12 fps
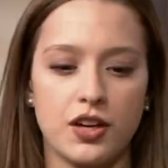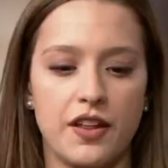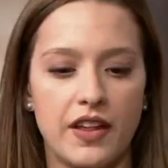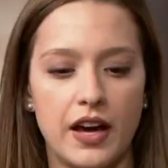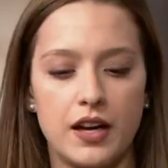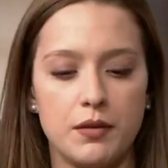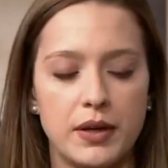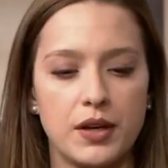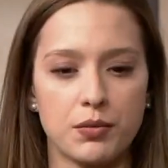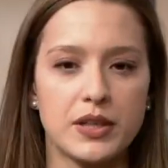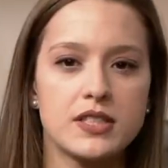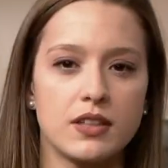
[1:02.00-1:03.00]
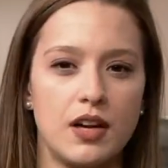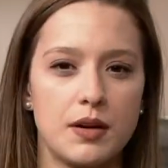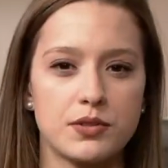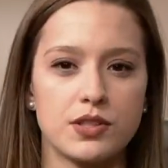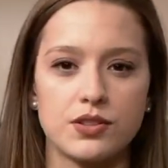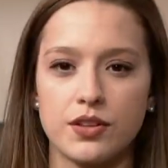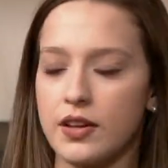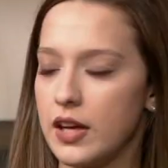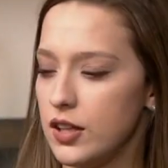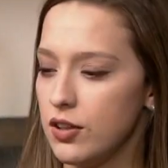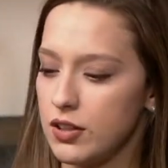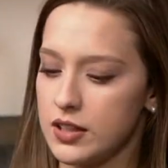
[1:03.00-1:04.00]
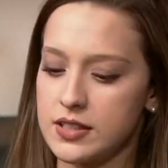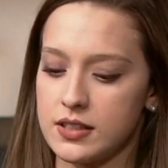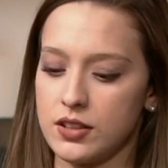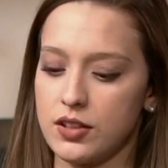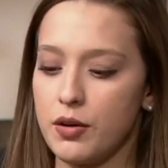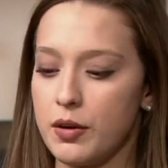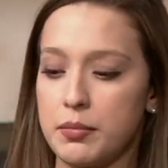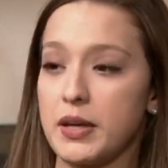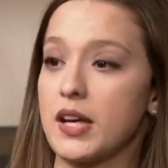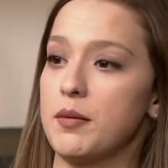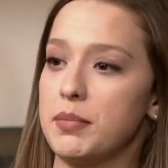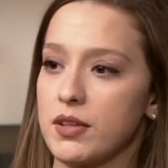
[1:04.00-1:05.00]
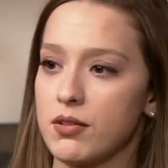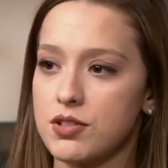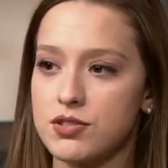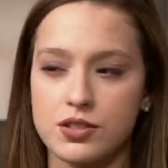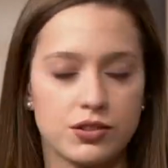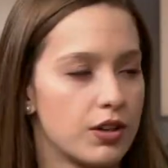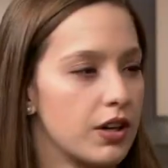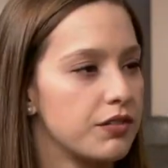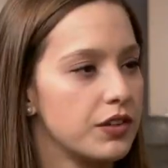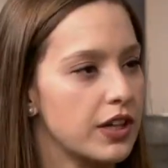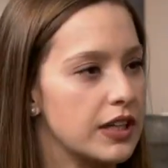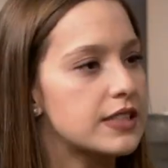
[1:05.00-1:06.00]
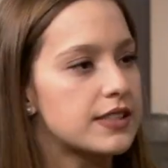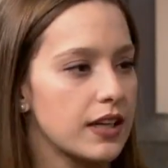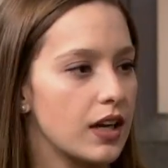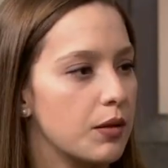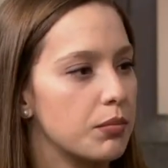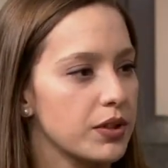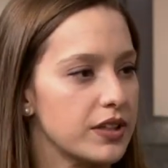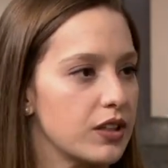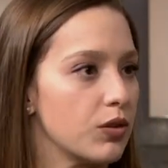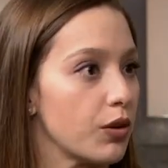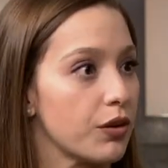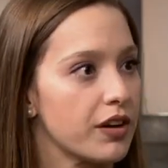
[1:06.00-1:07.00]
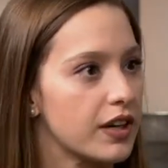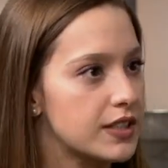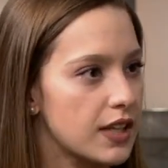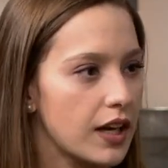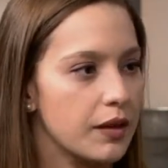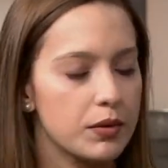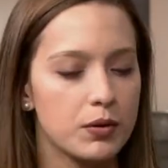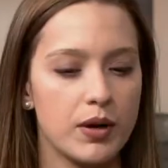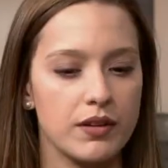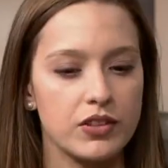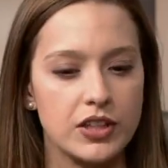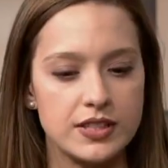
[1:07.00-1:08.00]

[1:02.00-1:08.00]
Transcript: on that and made a retail option so that you can still go and pick it up at the grocery store if you didn't sign up or didn't order it in time or whatever.